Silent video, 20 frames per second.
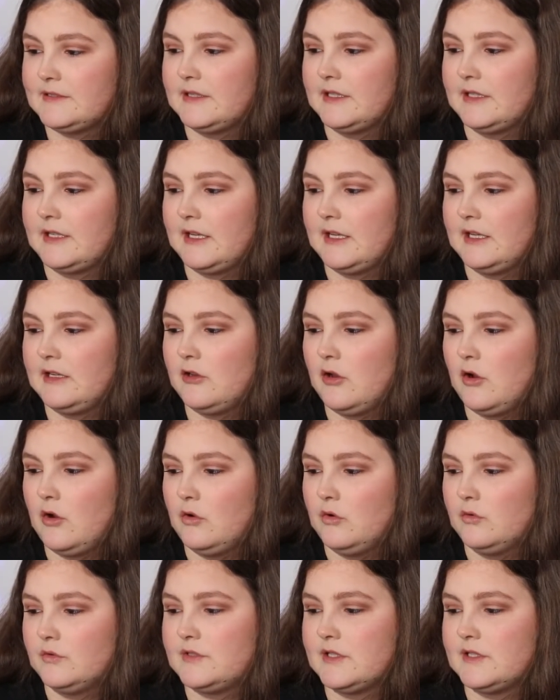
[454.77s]
the king
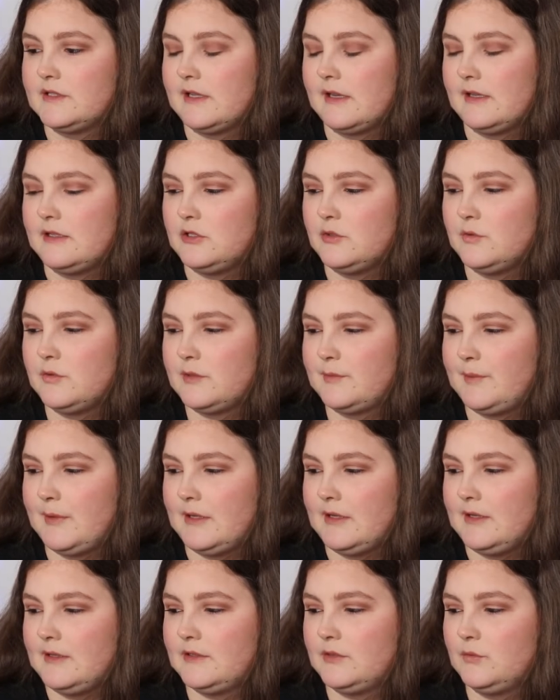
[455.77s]
holds a tenuous
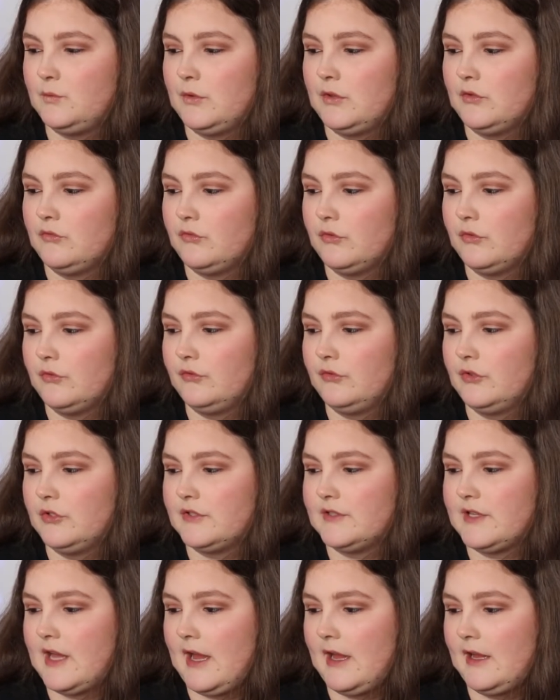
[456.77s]
peace with a
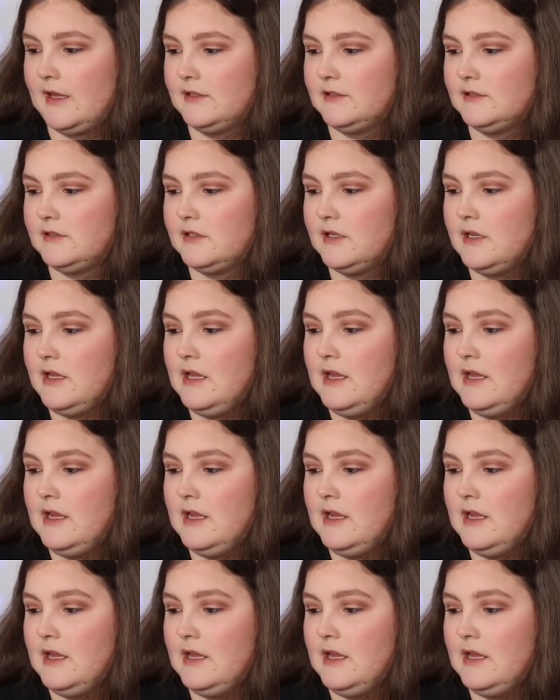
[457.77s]
ruthless hand.